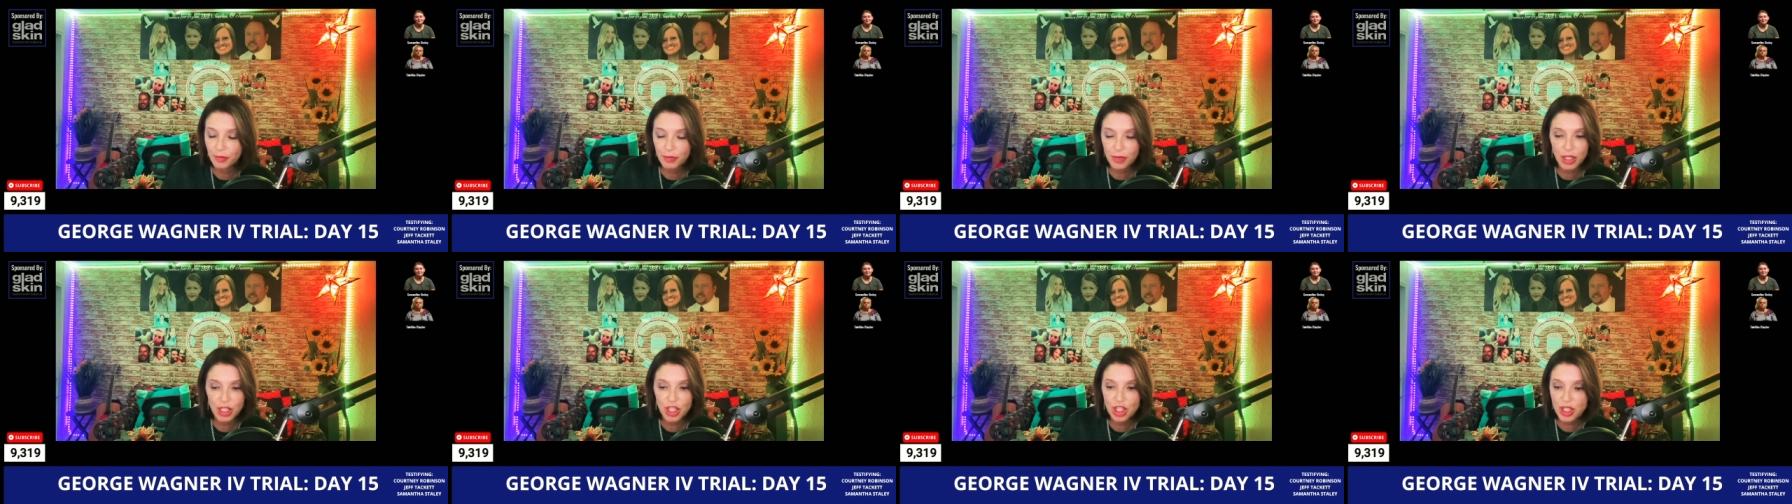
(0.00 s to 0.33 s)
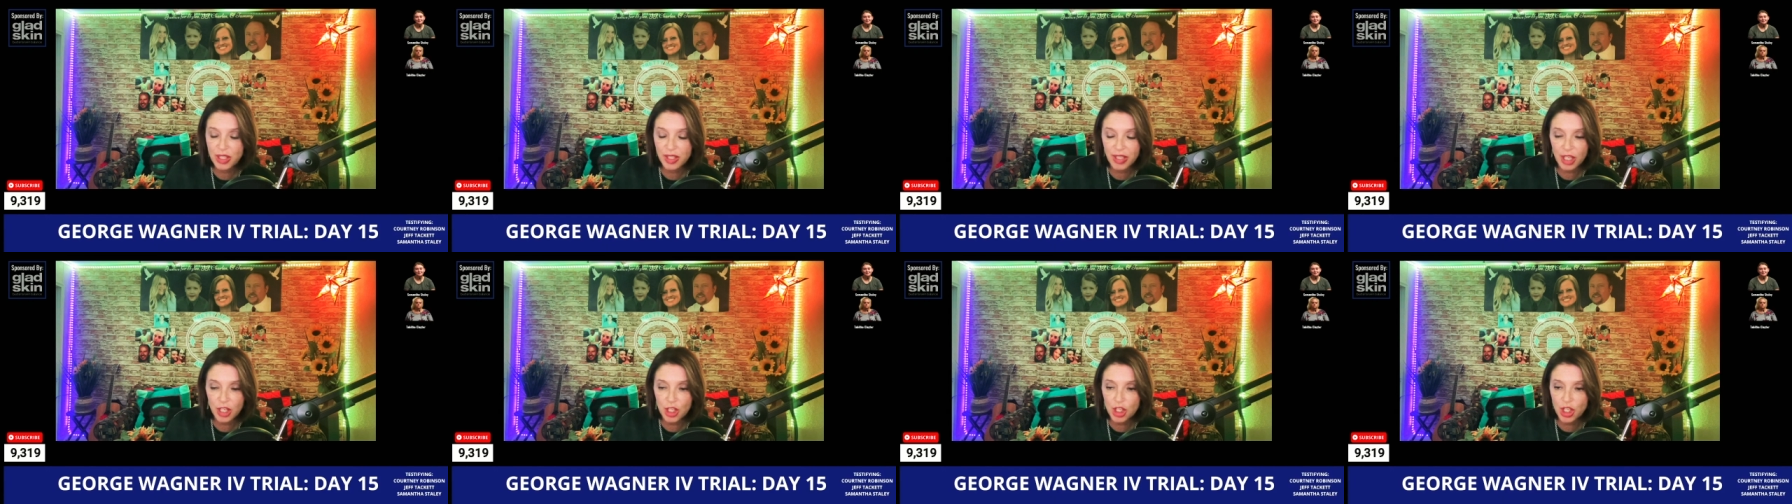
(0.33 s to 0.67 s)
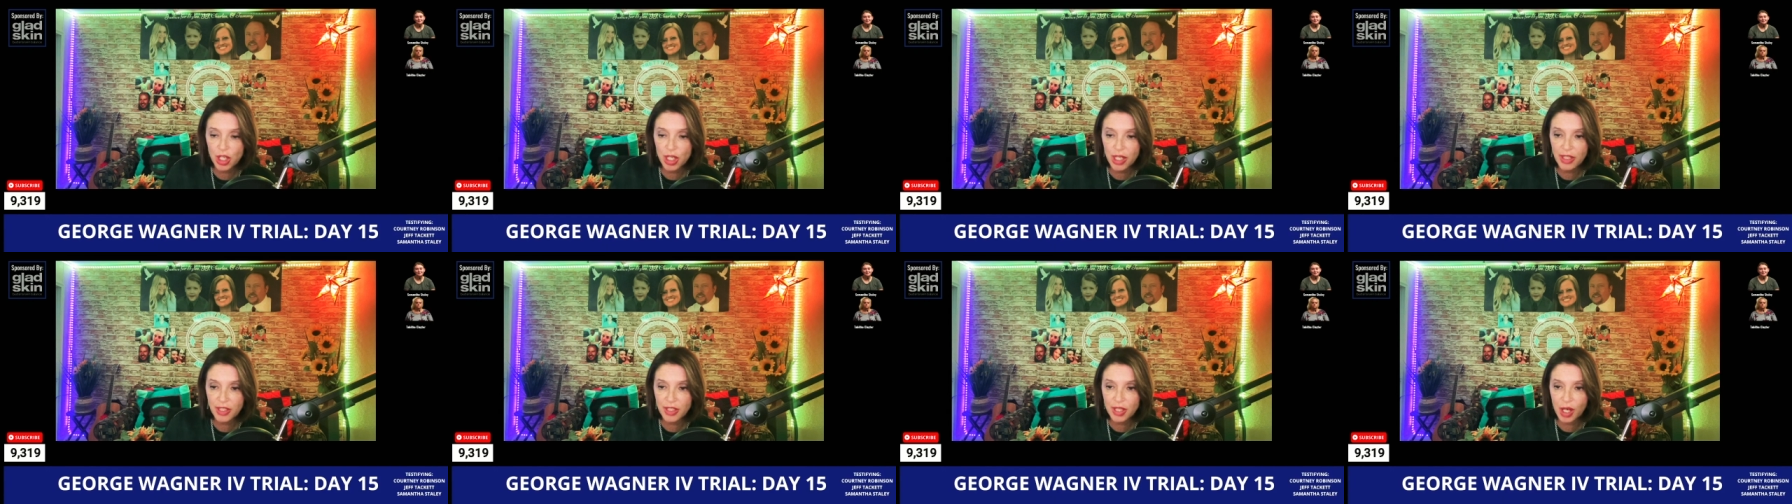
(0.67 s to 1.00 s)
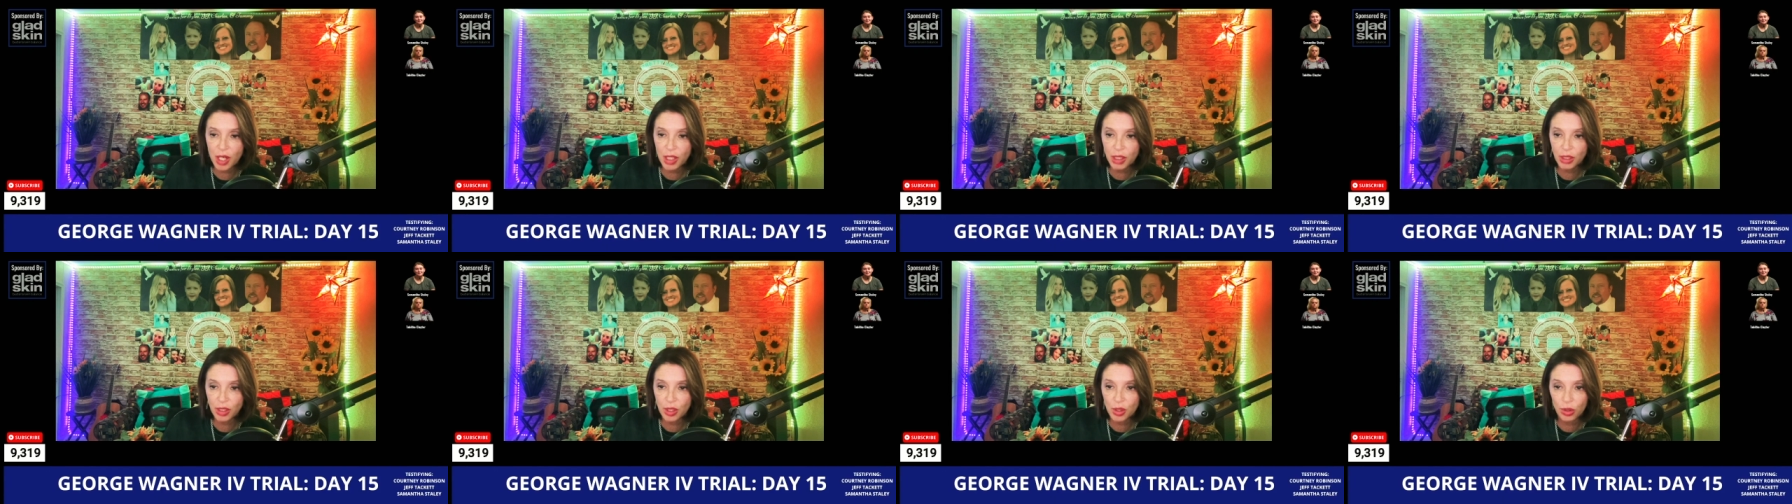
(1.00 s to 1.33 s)
And she said she didn't
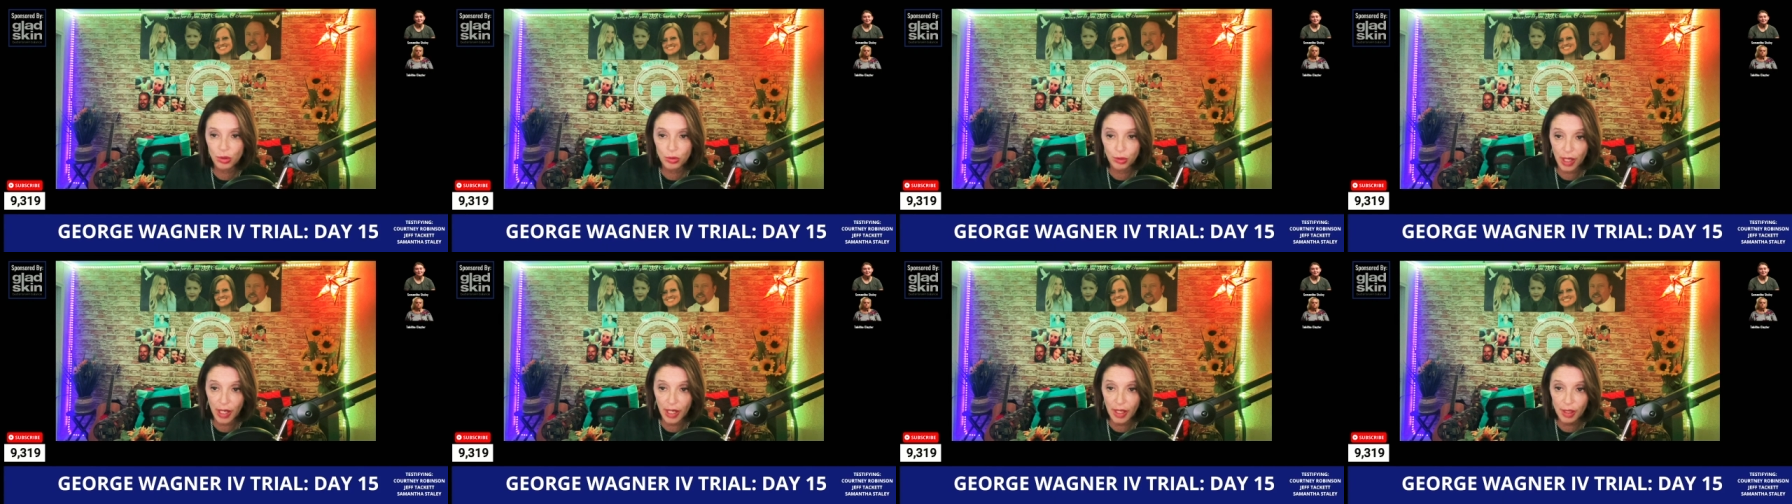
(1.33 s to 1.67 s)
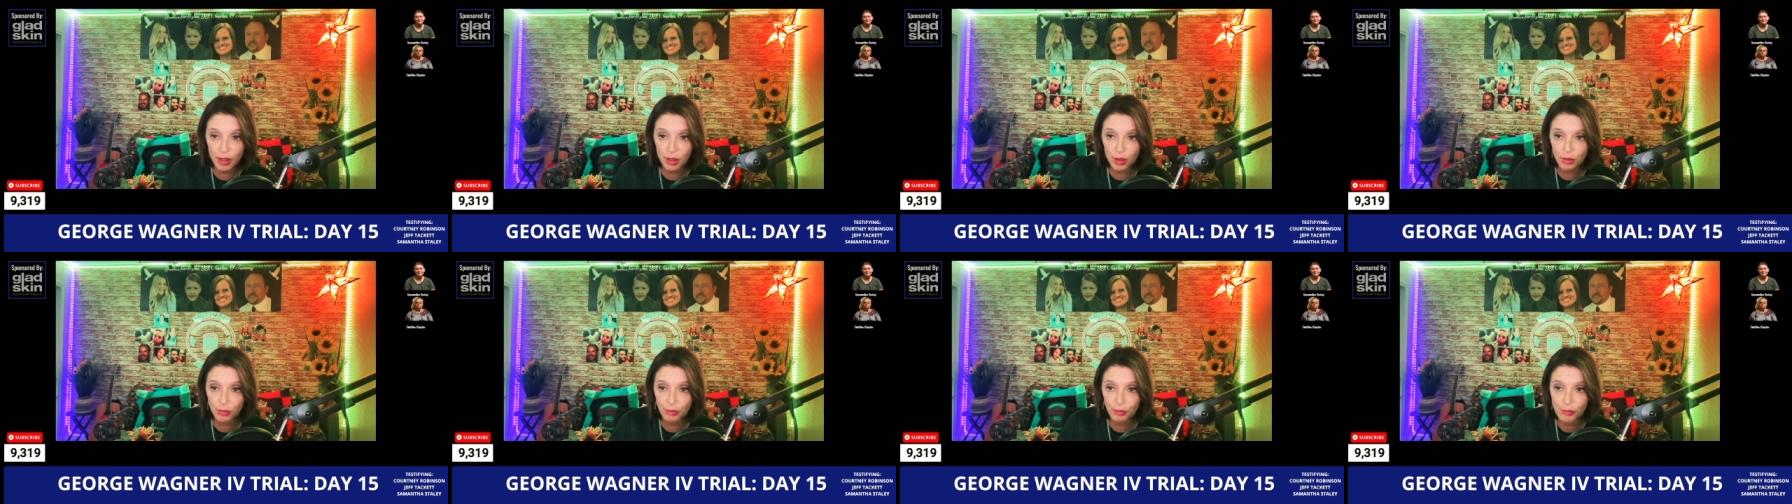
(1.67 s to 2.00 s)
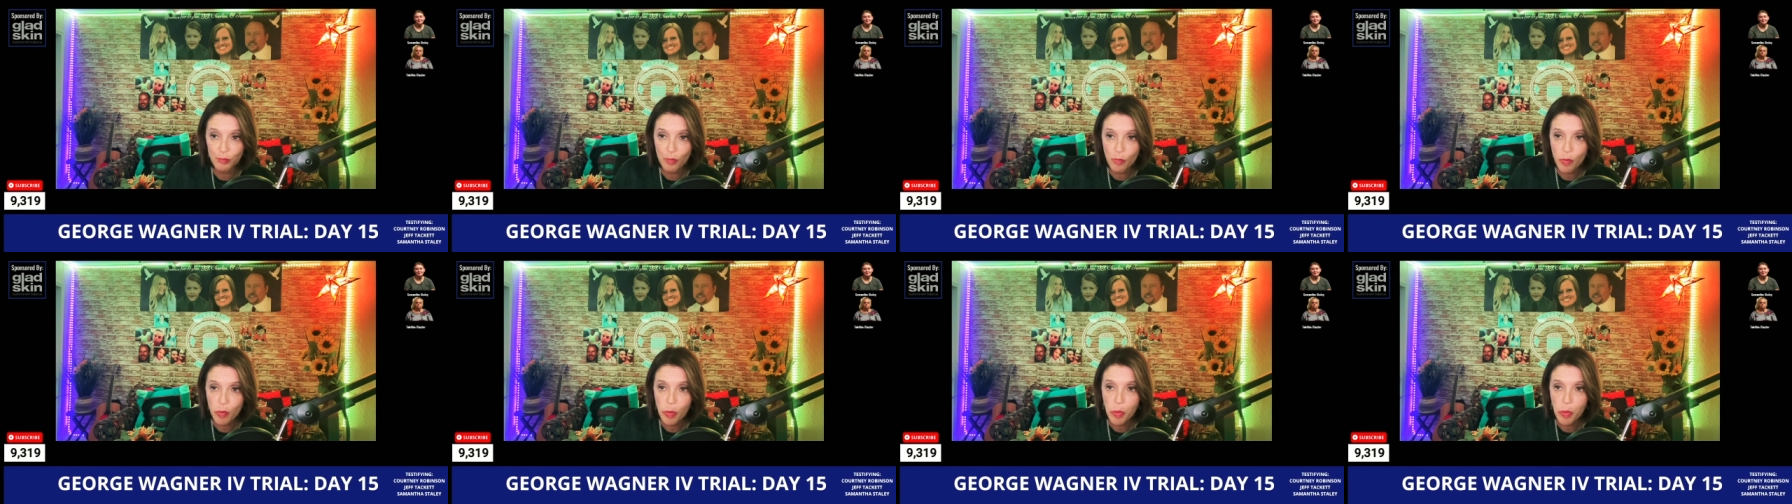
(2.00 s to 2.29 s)
talk the whole ride home.